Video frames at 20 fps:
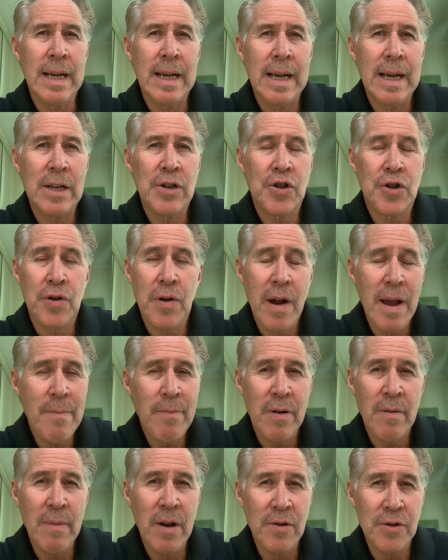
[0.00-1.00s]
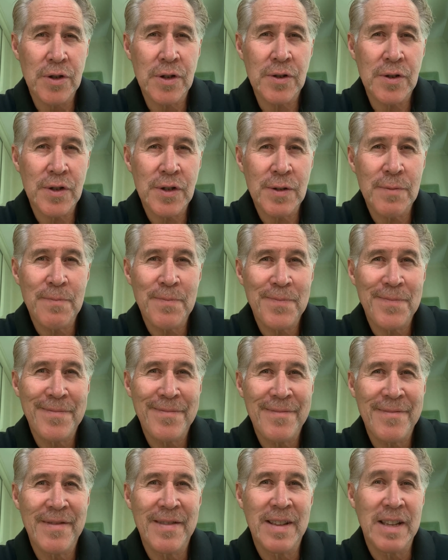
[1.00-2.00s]
Try promotions.
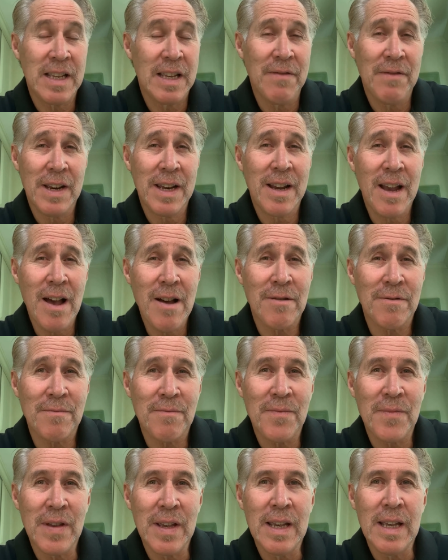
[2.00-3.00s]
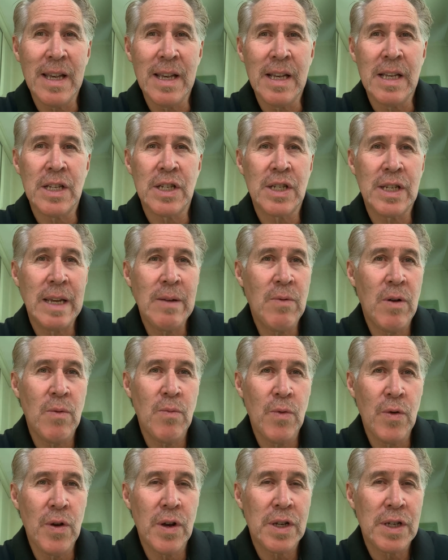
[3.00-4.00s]
Give it a go. See what
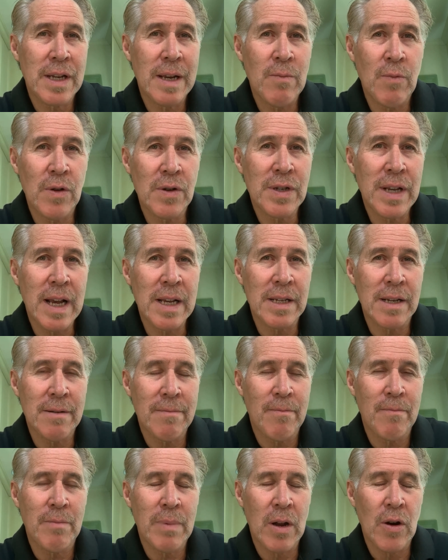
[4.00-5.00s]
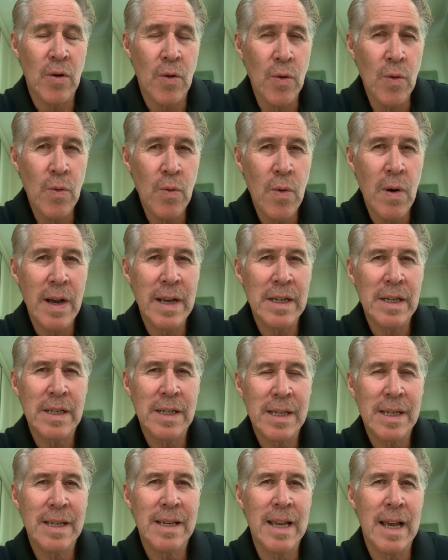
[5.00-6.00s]
works and what doesn't, but always
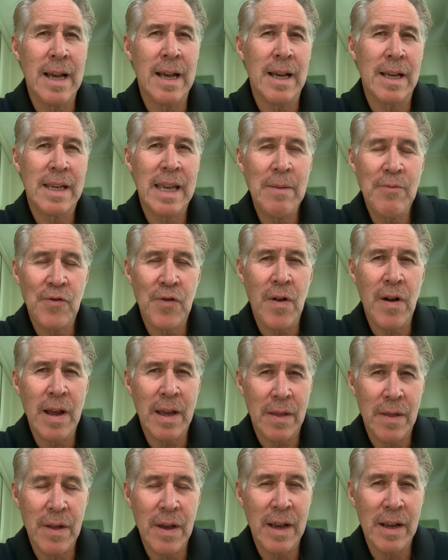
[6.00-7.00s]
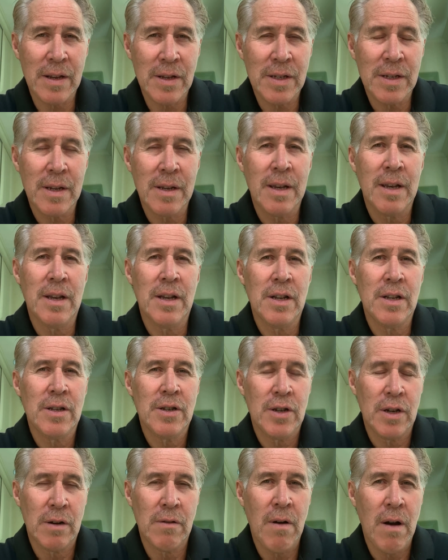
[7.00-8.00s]
keep trying things
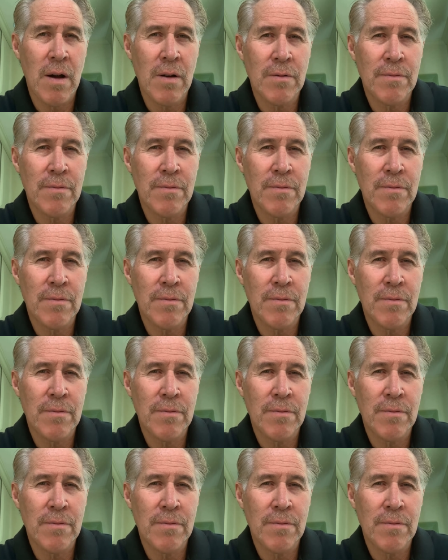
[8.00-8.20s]
to grow.